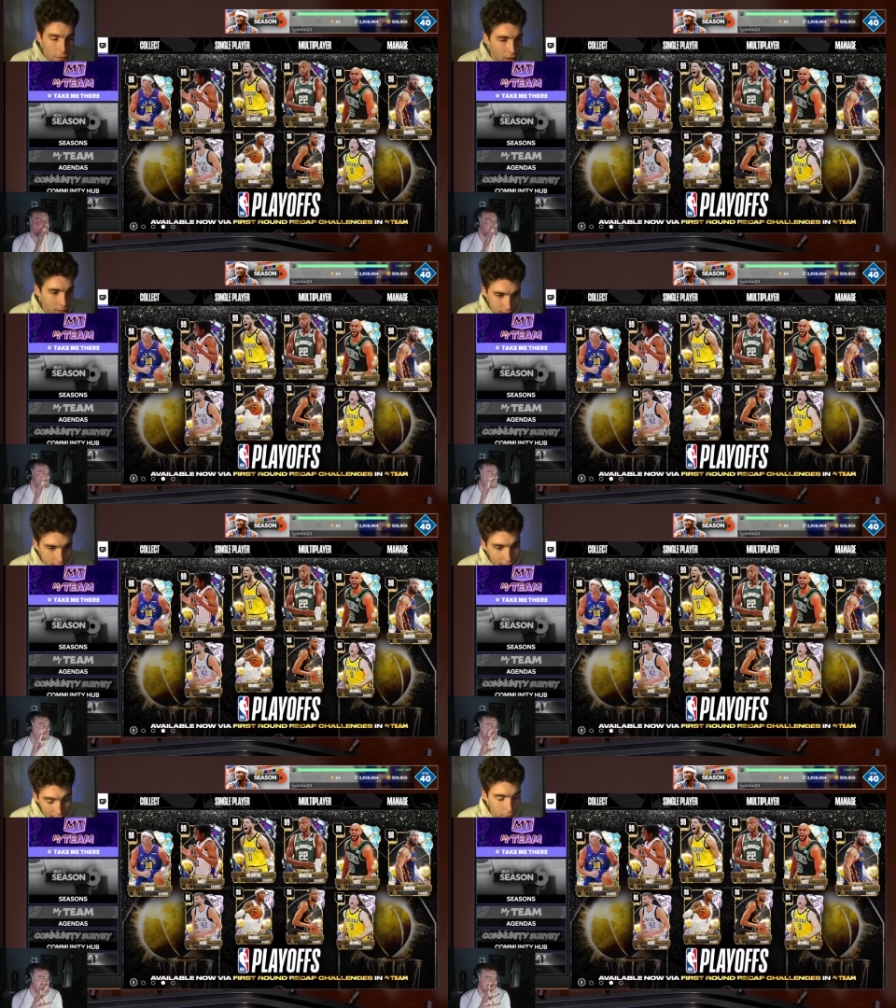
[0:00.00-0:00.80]

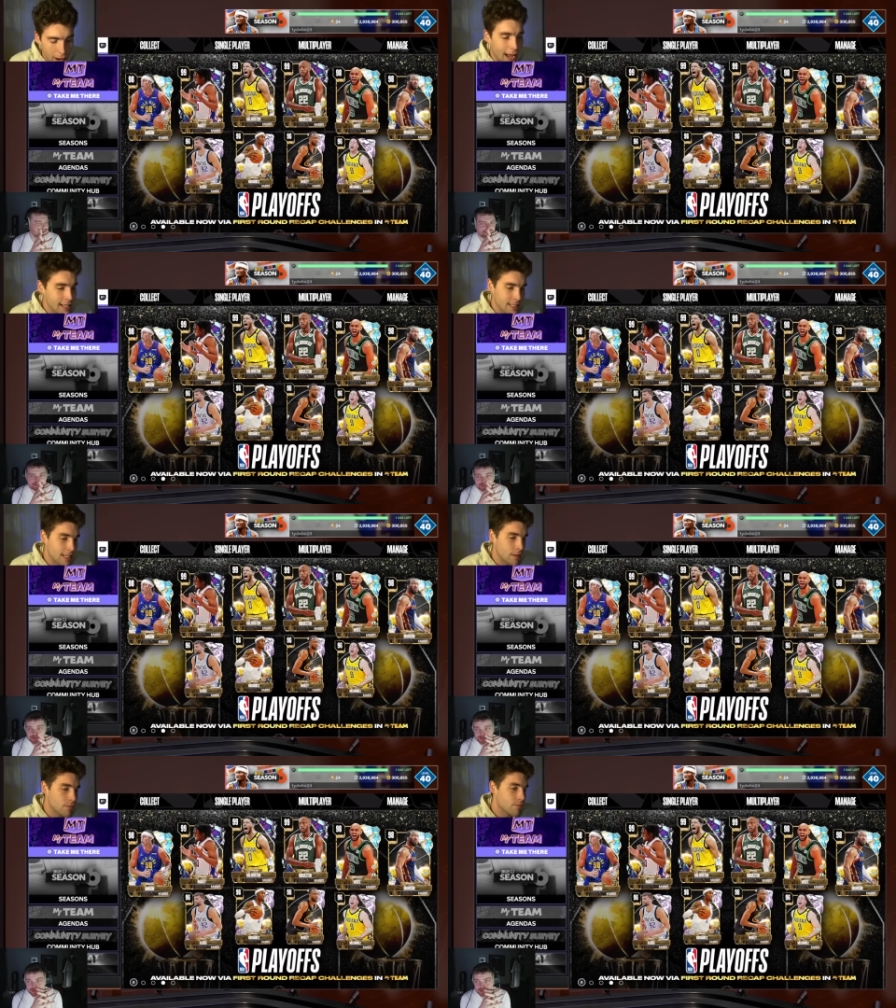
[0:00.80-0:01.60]
months in my
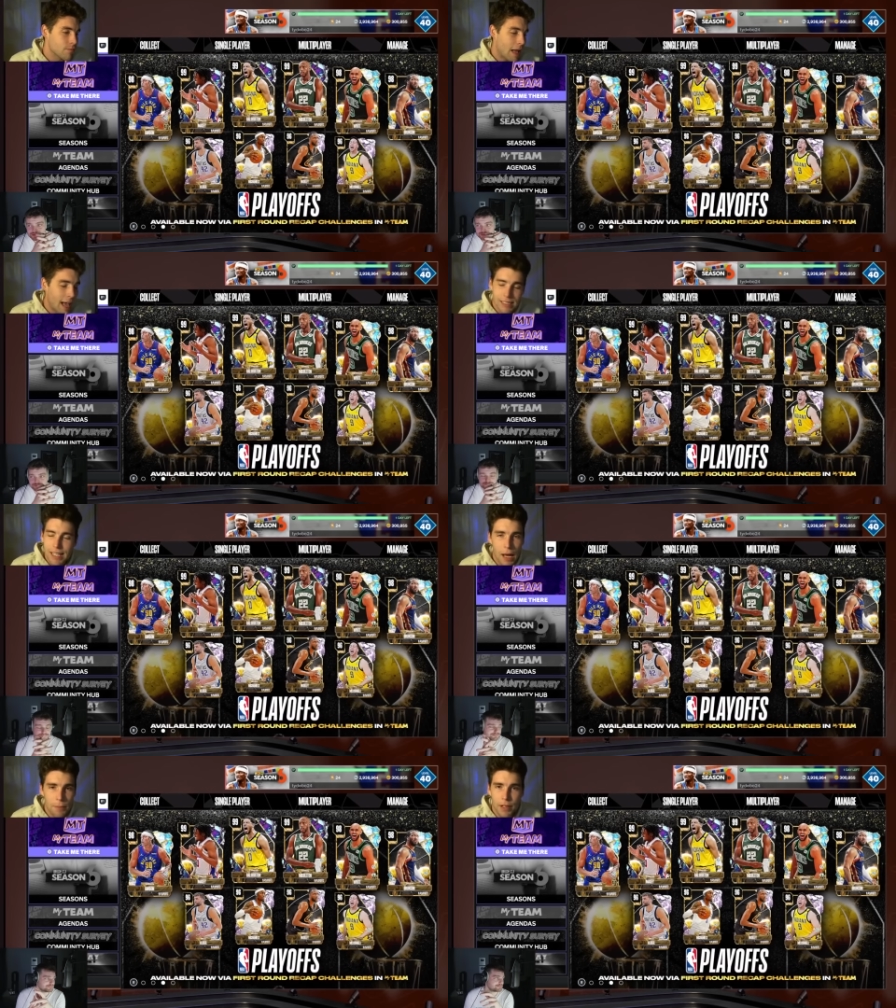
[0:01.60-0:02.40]
team has
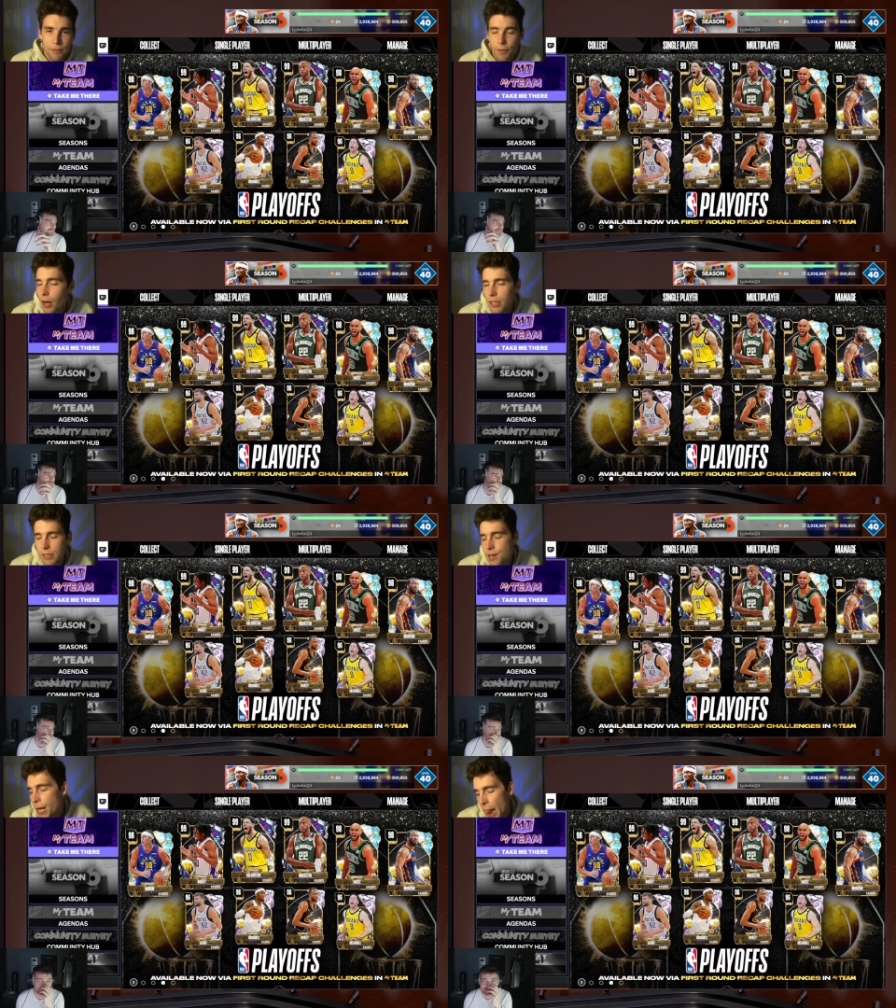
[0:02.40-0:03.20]
not been fun.
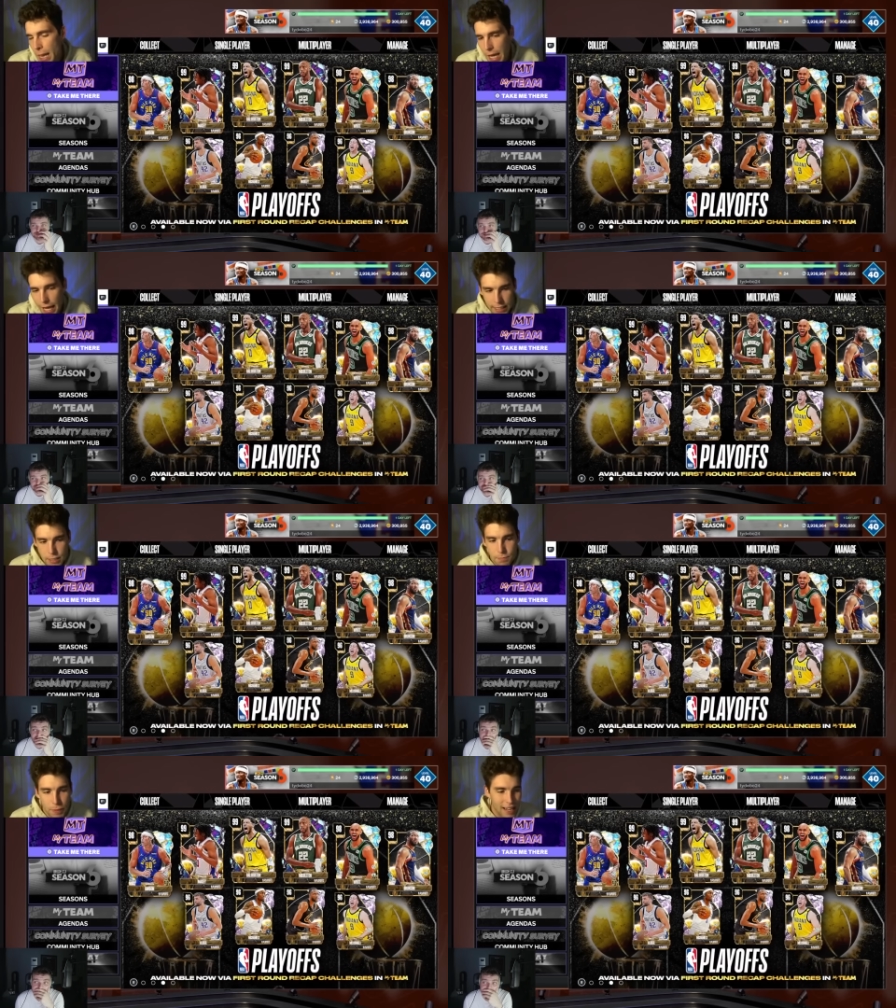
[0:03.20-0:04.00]

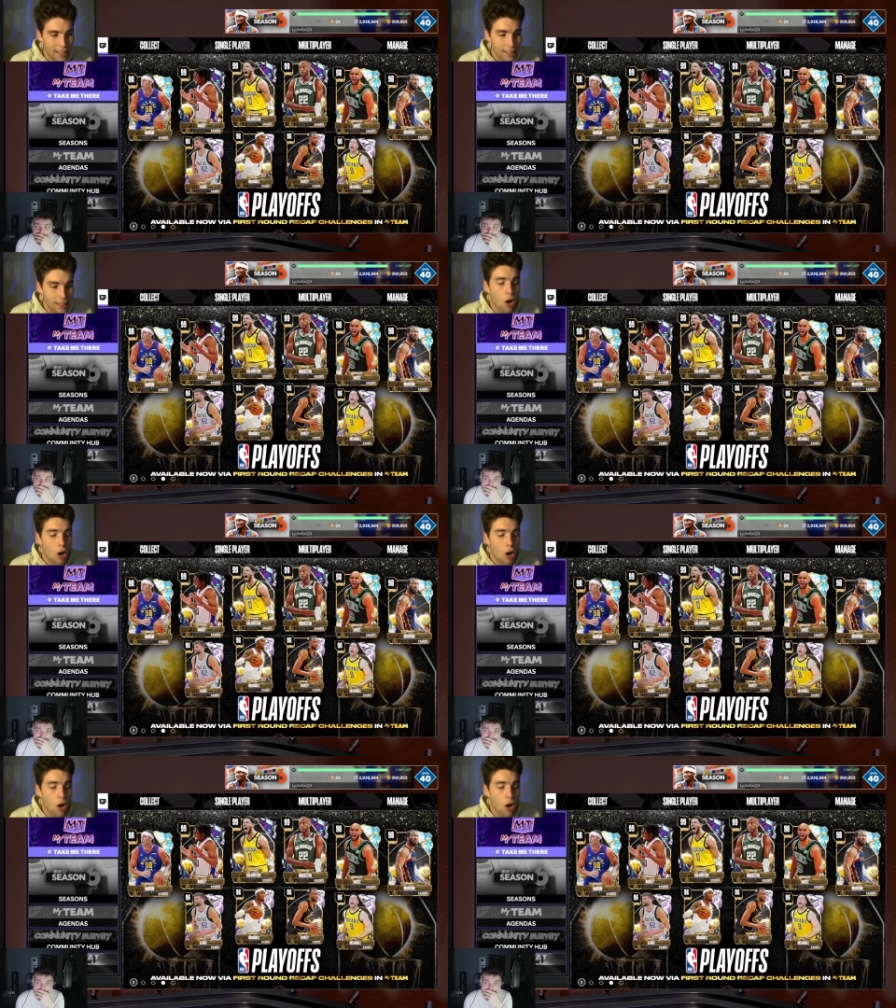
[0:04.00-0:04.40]
Disastrous. It's been